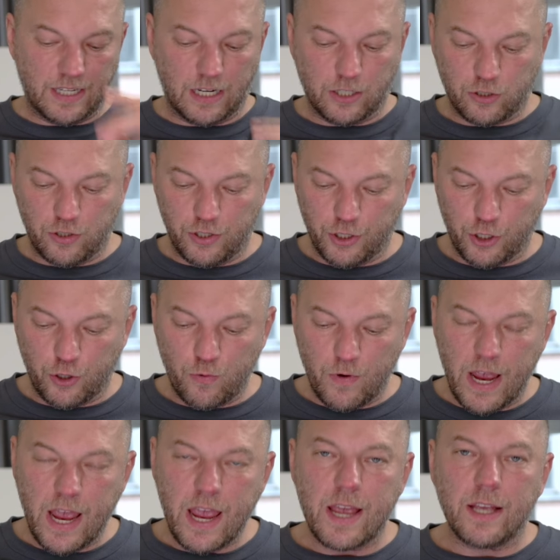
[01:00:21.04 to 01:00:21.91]
actually,
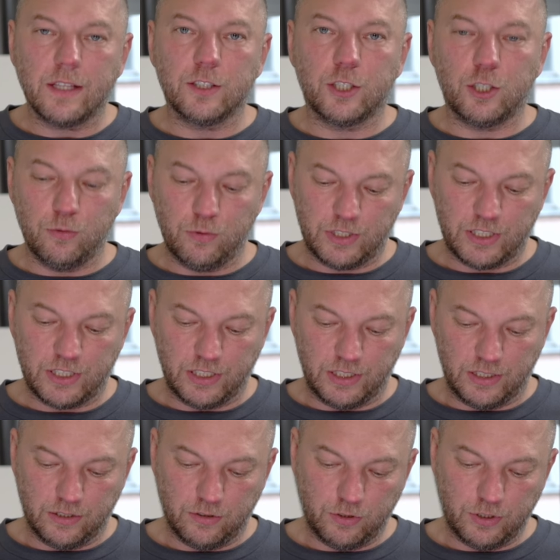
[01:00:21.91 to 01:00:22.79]
QA and QC.
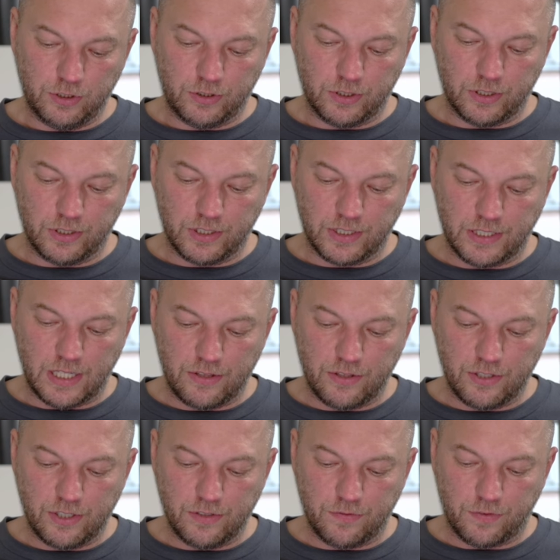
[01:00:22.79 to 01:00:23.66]
You need to
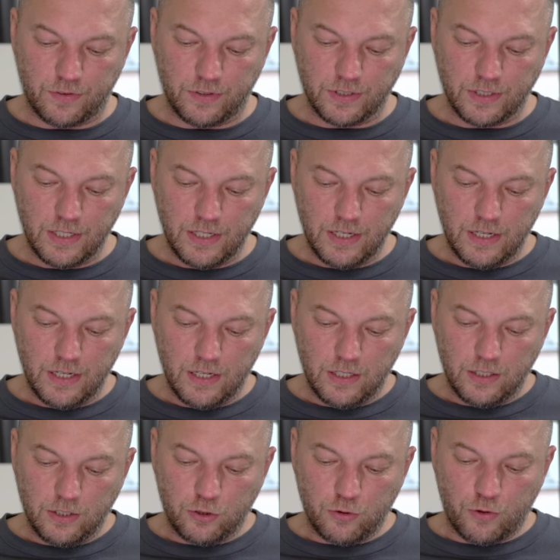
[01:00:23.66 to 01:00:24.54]
understand the difference.
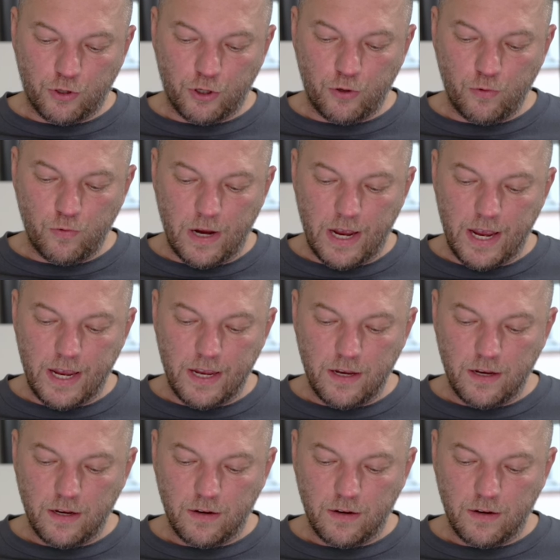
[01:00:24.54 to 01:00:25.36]
So QA